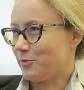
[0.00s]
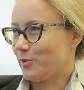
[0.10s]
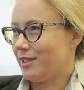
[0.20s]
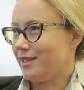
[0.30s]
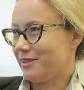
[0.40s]

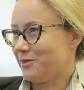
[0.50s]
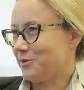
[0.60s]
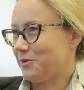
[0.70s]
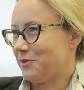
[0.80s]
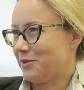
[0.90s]
applied,
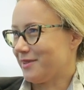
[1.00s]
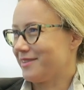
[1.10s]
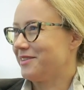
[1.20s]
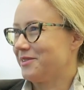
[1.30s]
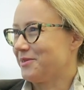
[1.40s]

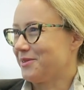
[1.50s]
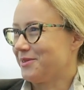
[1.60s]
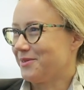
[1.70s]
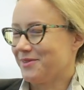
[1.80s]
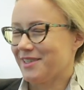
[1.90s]
or, you
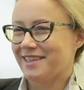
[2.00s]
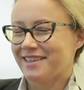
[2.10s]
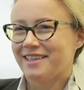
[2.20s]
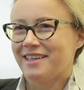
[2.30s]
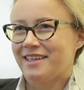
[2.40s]
know,
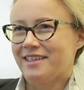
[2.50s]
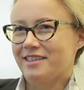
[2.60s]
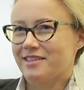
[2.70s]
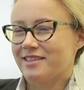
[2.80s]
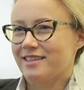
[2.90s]

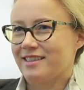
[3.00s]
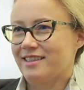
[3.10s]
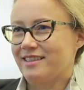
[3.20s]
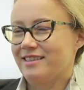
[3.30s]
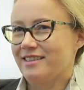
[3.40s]
it's
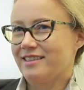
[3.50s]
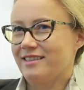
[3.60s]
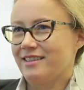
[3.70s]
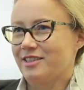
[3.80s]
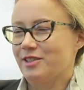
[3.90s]

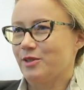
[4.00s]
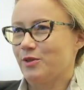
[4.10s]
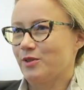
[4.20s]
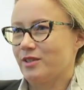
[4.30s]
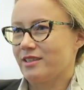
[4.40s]

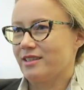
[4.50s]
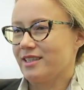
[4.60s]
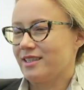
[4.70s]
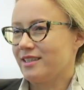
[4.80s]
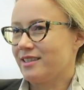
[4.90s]
not in
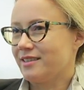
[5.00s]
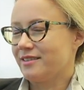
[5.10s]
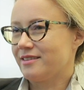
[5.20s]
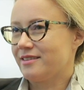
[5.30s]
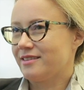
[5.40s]

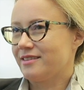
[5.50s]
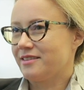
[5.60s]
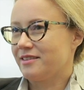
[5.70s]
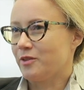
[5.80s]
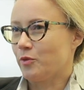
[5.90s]
the
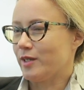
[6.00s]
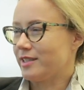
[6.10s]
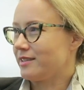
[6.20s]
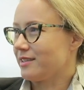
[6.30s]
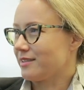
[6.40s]

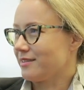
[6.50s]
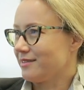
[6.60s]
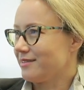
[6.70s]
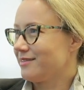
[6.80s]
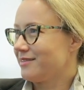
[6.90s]

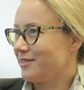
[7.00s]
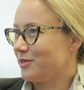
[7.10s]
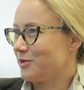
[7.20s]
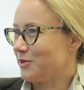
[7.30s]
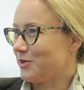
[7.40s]
Western,
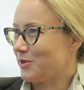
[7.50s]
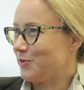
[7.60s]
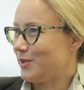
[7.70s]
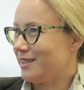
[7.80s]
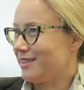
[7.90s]
you know,
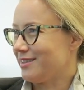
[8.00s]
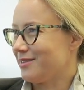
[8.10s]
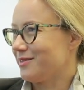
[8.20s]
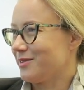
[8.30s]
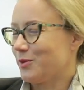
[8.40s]

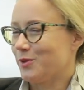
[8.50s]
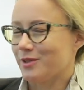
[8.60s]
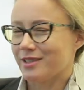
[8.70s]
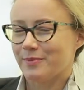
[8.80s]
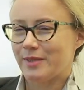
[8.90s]
European
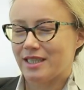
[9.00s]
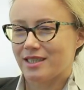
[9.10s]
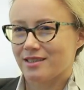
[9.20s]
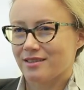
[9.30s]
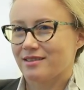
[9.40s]
or
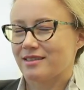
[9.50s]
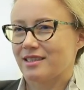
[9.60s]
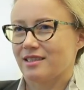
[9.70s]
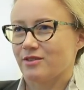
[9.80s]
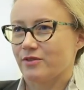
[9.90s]
American
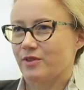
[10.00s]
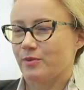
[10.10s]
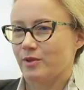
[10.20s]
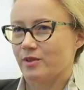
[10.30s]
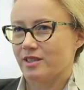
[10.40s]
sense of the
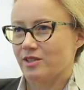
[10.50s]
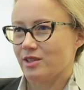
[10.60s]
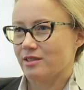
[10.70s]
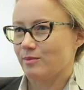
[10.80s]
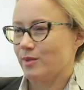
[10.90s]
word. That
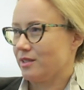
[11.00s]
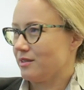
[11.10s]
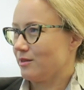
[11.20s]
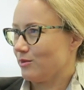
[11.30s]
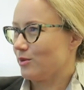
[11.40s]
just
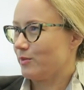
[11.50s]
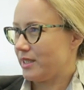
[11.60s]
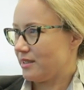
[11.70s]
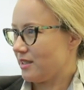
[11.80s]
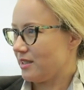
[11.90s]
means, you know,
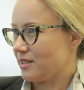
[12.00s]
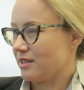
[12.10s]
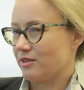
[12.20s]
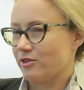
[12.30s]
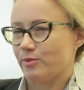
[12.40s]
basically a
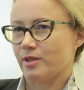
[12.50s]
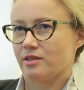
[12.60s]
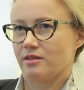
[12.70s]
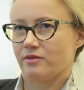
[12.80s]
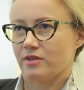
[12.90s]
study of
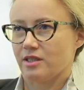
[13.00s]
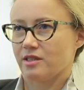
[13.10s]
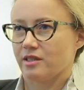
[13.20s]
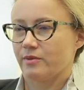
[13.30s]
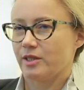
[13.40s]
partial
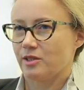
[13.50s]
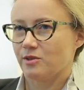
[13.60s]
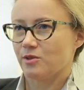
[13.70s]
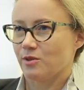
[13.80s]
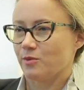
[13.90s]
differential
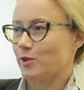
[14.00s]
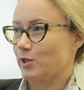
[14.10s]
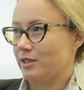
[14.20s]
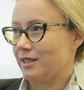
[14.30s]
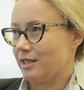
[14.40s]
equations. So it
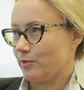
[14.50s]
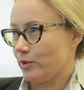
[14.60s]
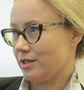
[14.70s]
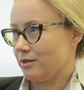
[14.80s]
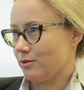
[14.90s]
wasn't that
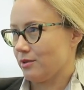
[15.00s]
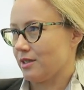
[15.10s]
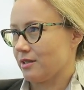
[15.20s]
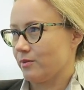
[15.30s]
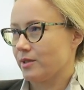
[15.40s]
applied to
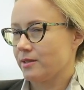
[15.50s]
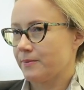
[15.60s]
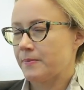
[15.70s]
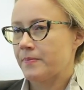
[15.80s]
start with.